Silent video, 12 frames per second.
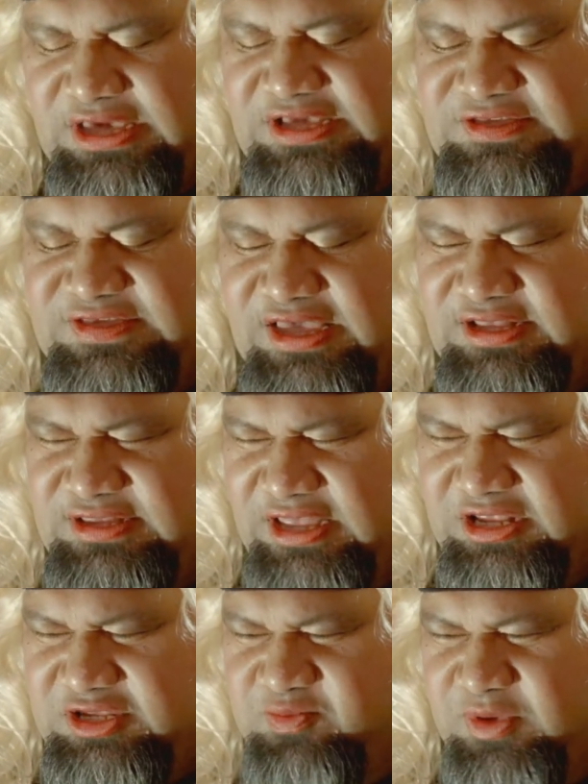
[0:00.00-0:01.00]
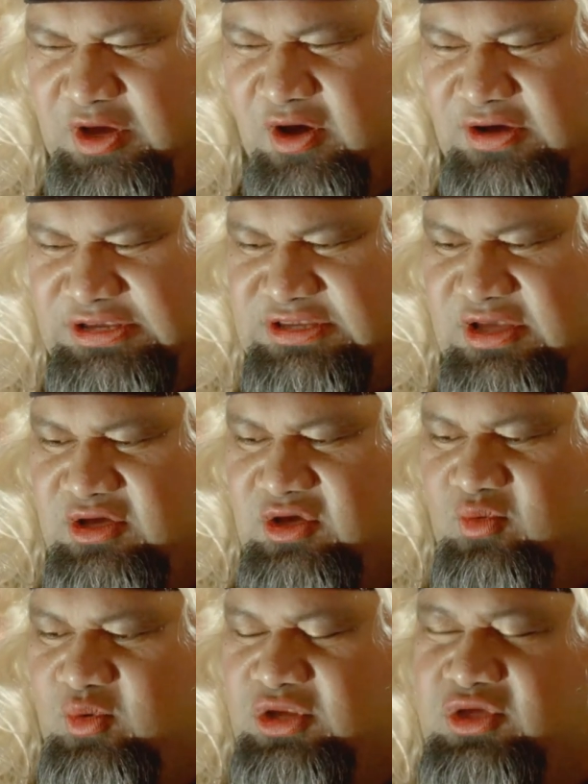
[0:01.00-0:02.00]
is saying that it's because
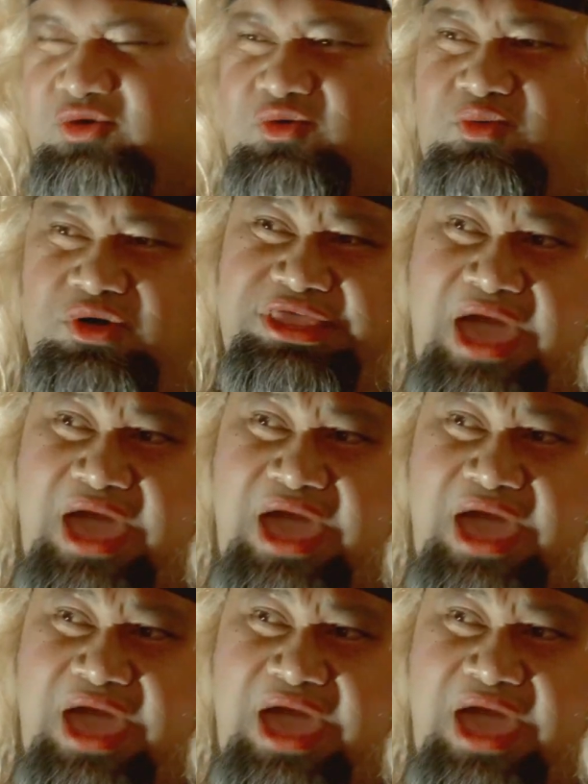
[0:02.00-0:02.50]
when you were